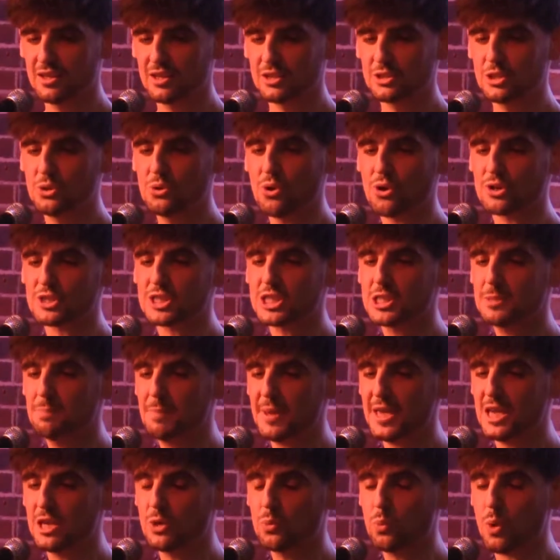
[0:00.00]
Do not
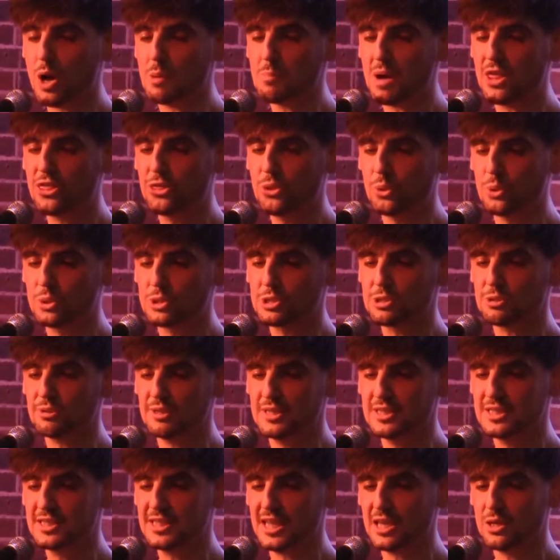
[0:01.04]
speak while my thoughts are
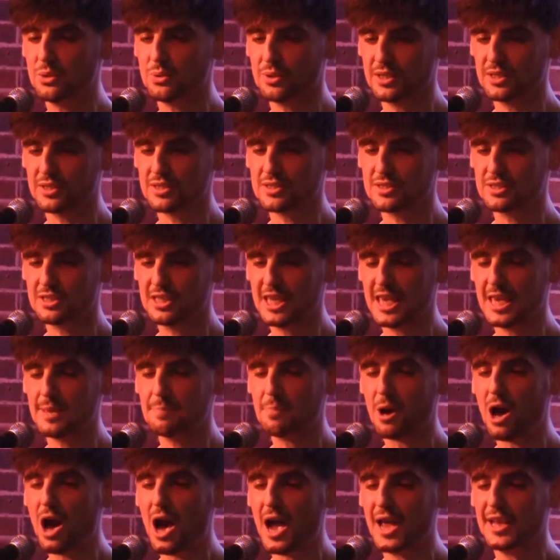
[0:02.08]
in sequence.
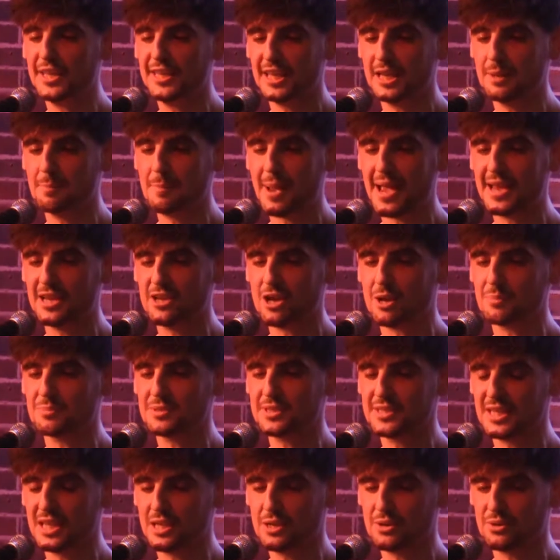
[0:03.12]
Keep hiding made-up
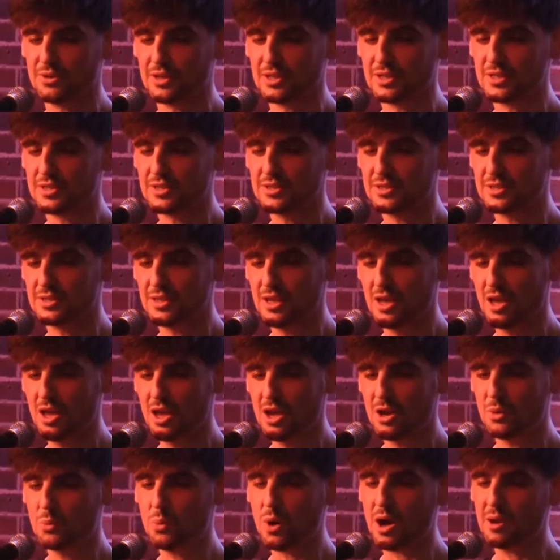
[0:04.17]
secrets.
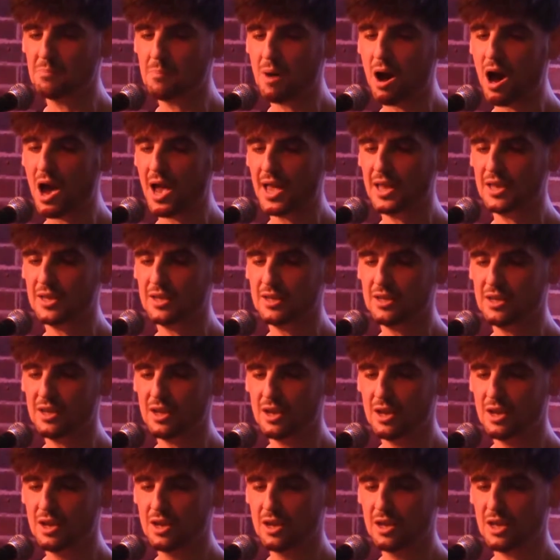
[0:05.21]
One mind,
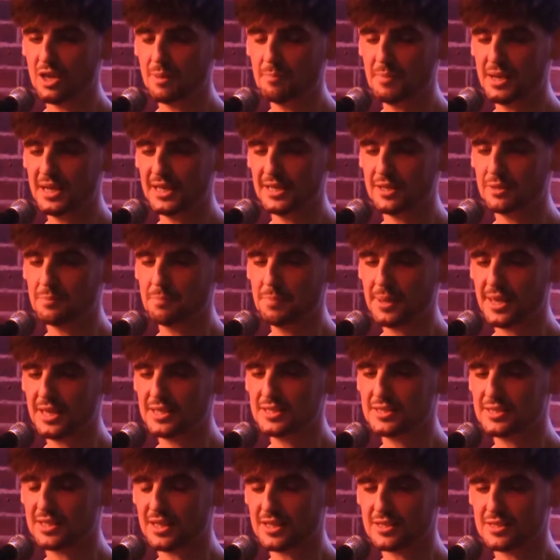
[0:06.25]
a million
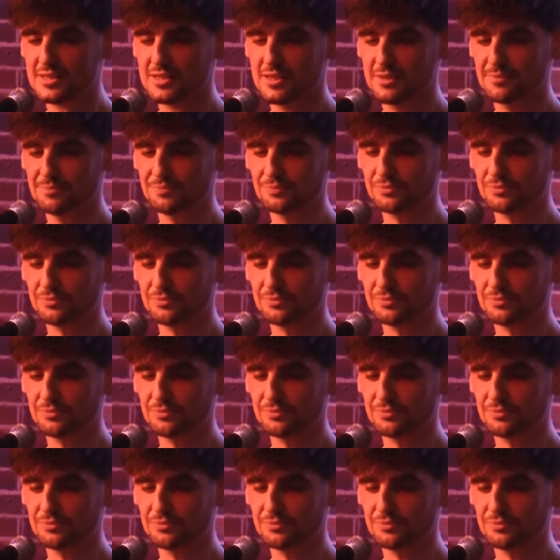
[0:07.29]
pieces.